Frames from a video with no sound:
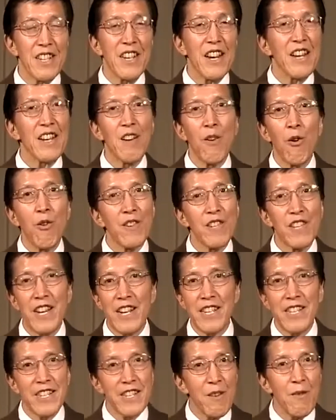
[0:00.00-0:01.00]
And of course, I
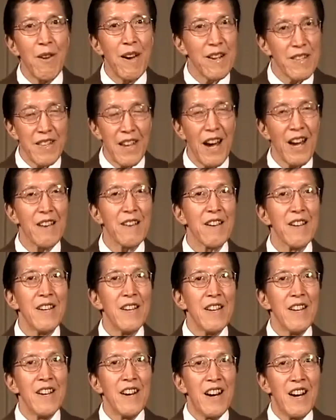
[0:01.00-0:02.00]
still had not
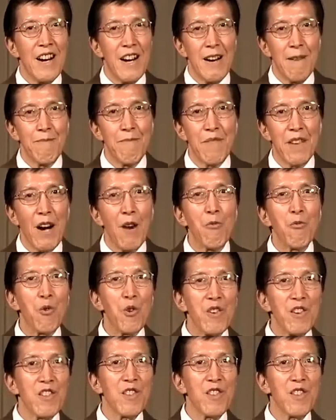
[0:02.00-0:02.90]
worked